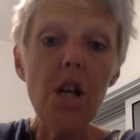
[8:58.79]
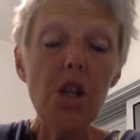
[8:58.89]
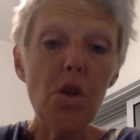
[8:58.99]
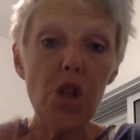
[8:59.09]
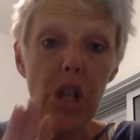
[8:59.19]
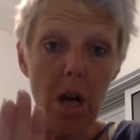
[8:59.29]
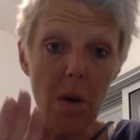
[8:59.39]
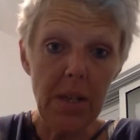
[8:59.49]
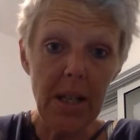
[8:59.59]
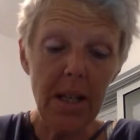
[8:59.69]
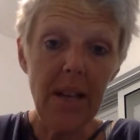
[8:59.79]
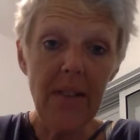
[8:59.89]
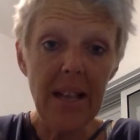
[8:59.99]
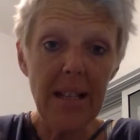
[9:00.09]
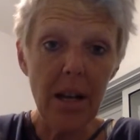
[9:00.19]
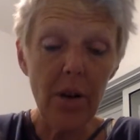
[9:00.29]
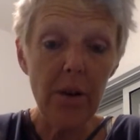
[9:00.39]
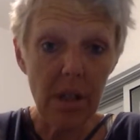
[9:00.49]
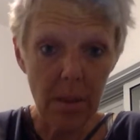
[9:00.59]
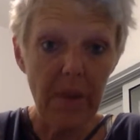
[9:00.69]
So she goes in, and they tell her
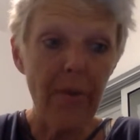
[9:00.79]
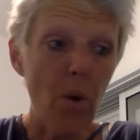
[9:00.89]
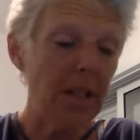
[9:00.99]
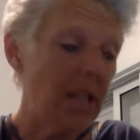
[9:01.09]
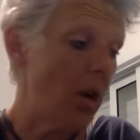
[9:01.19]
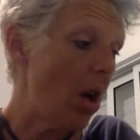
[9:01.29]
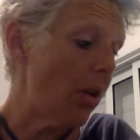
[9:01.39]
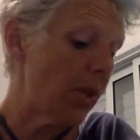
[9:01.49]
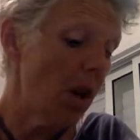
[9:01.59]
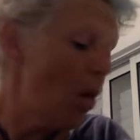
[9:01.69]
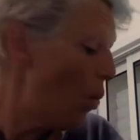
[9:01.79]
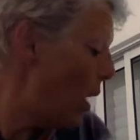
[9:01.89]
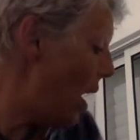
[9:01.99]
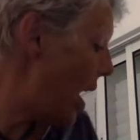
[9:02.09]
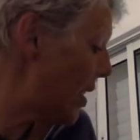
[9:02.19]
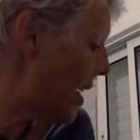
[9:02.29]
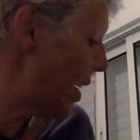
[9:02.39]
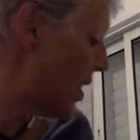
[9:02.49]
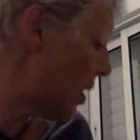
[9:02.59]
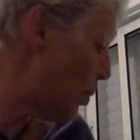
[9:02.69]
it's going to be $14. Well, I'll
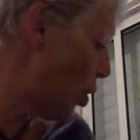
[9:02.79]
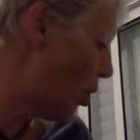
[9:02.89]
tell you something,